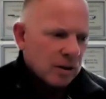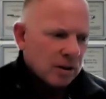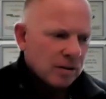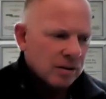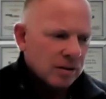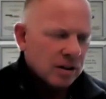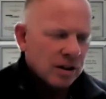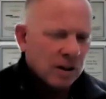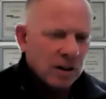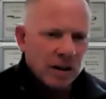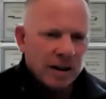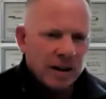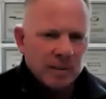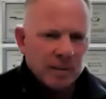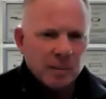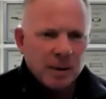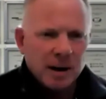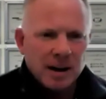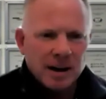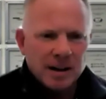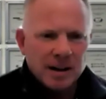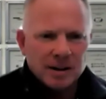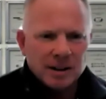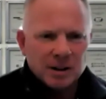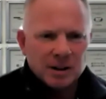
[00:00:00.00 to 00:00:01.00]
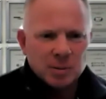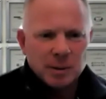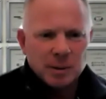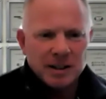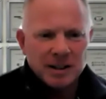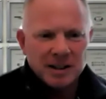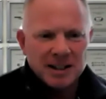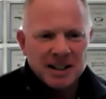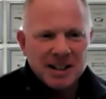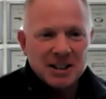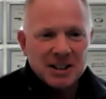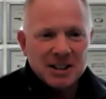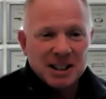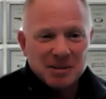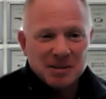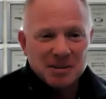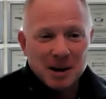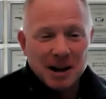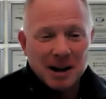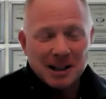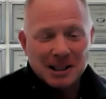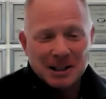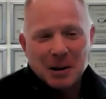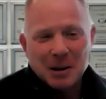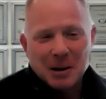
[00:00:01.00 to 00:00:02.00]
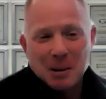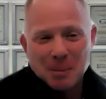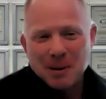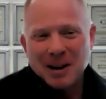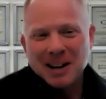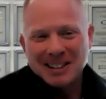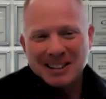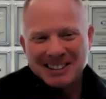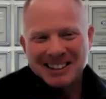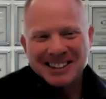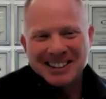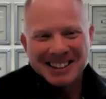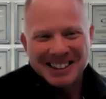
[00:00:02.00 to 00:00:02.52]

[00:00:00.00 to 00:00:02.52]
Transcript: Clearly there's been easing of monetary policy,